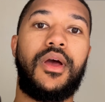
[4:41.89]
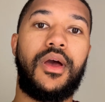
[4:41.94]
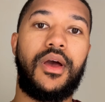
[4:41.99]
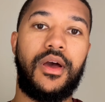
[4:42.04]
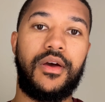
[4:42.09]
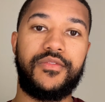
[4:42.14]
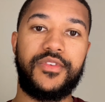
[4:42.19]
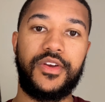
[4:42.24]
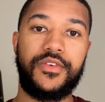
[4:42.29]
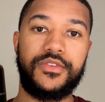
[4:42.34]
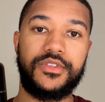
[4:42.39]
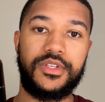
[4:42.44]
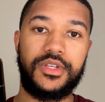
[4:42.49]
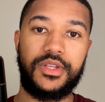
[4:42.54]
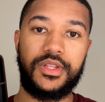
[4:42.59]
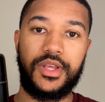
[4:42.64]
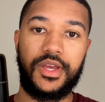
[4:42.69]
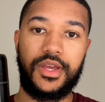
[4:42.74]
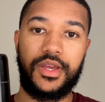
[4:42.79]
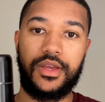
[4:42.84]
I've never seen
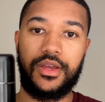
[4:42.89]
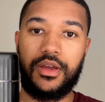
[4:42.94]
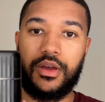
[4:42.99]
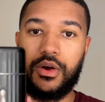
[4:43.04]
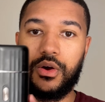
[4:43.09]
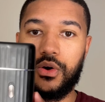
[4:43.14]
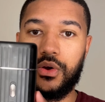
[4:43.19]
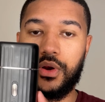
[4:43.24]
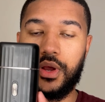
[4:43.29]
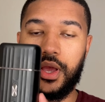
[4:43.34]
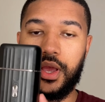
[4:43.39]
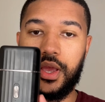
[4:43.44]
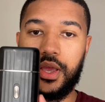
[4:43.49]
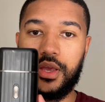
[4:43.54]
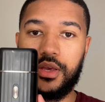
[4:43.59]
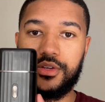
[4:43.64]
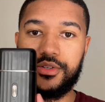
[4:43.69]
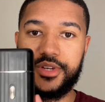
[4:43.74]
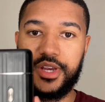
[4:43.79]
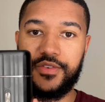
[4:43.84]
that on
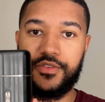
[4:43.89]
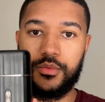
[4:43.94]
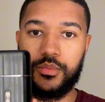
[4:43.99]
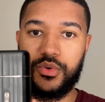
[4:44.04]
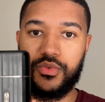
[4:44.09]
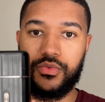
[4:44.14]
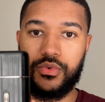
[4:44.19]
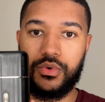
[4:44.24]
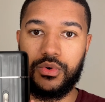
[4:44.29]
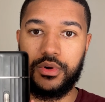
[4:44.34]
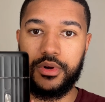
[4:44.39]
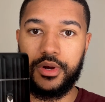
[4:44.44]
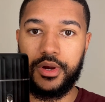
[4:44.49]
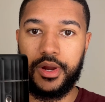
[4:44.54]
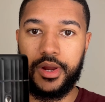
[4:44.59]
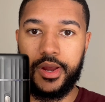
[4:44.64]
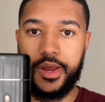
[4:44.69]
a shaver before,